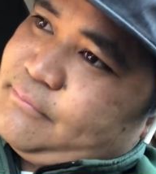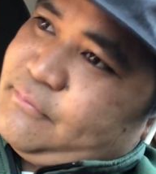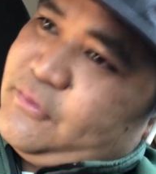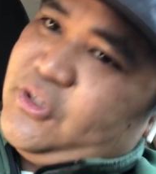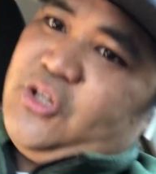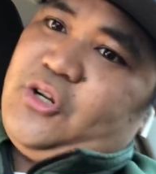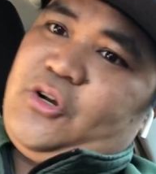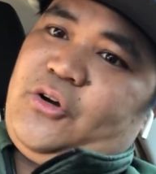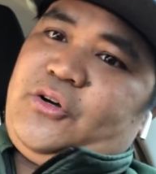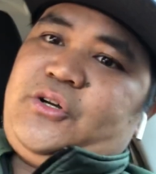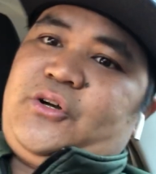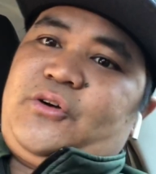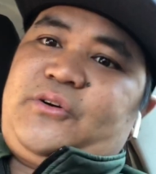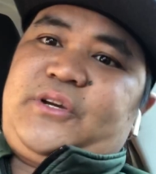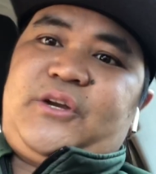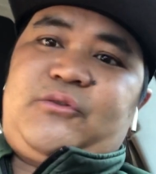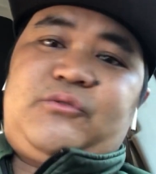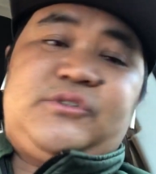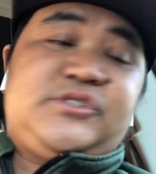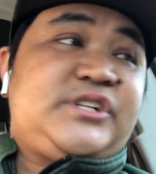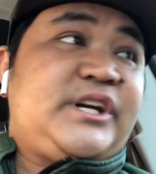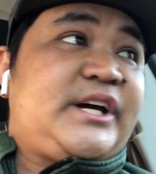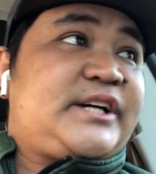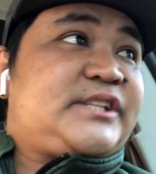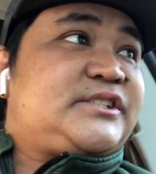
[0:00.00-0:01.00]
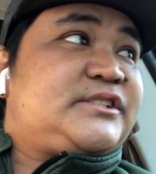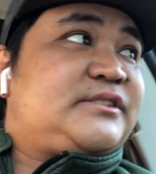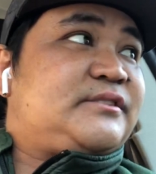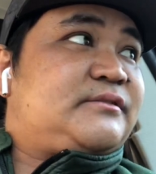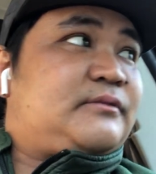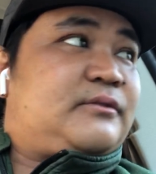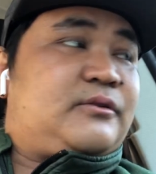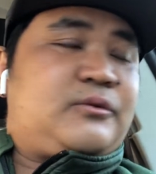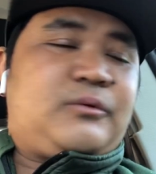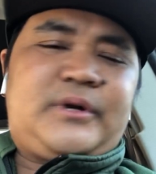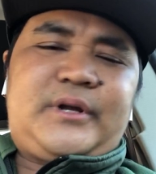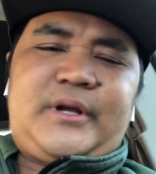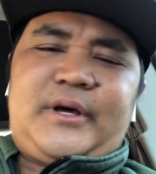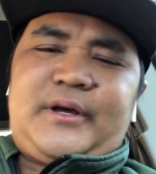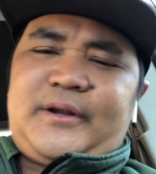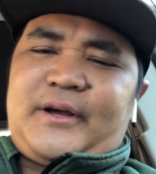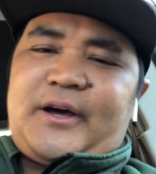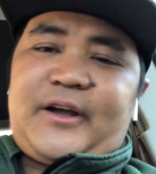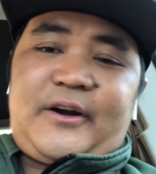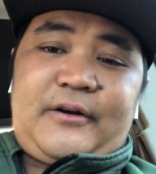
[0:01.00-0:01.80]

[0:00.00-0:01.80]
you don't get rejection or whatnot.